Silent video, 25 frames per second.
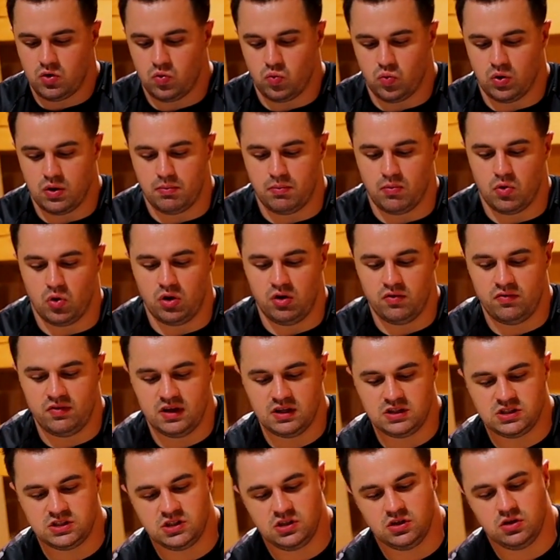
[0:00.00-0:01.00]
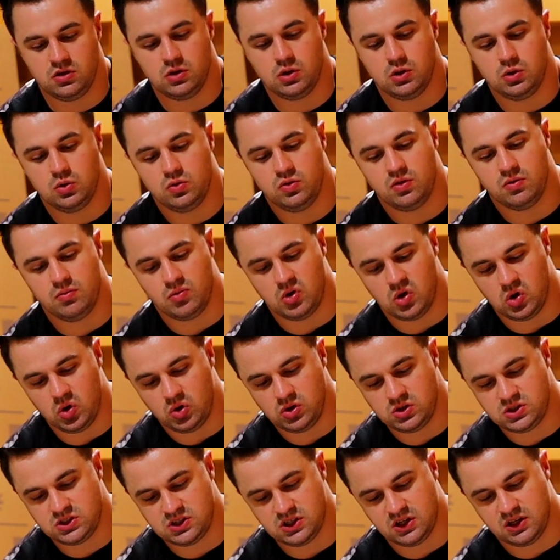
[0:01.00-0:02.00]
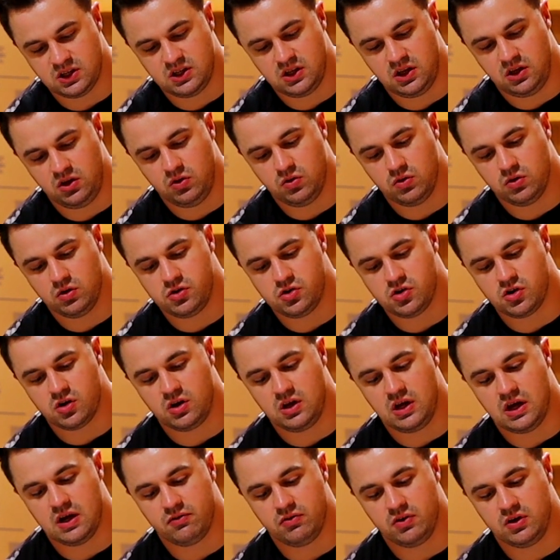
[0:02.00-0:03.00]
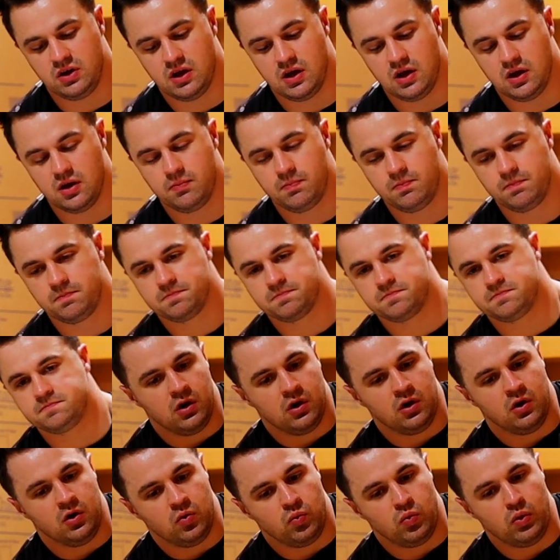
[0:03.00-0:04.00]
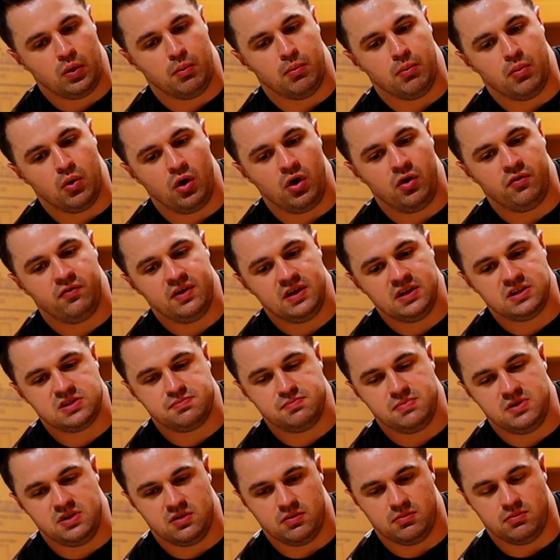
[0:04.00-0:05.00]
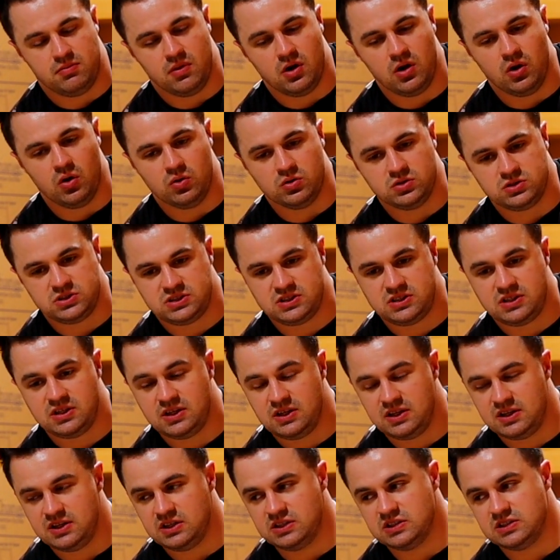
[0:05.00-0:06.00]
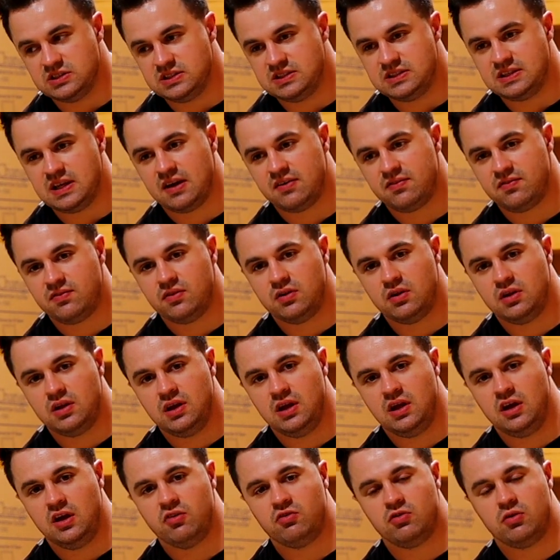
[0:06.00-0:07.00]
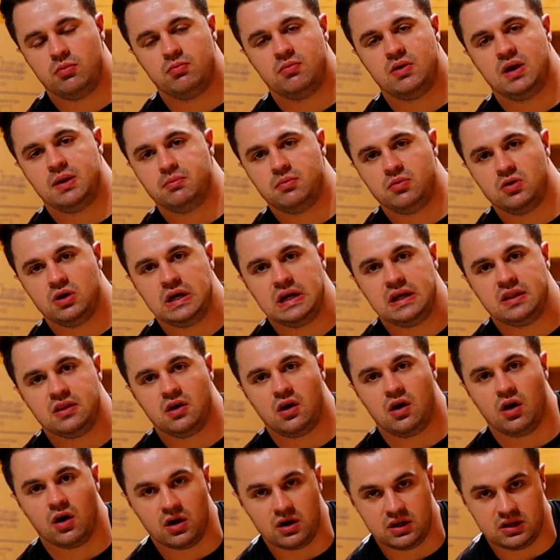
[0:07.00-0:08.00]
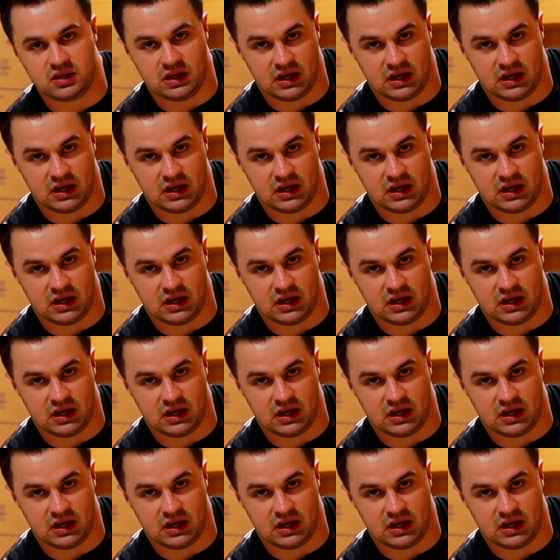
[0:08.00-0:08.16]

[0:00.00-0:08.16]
What motivates you the most to continue your journey every day? What motivates me the most is definitely remembering the hard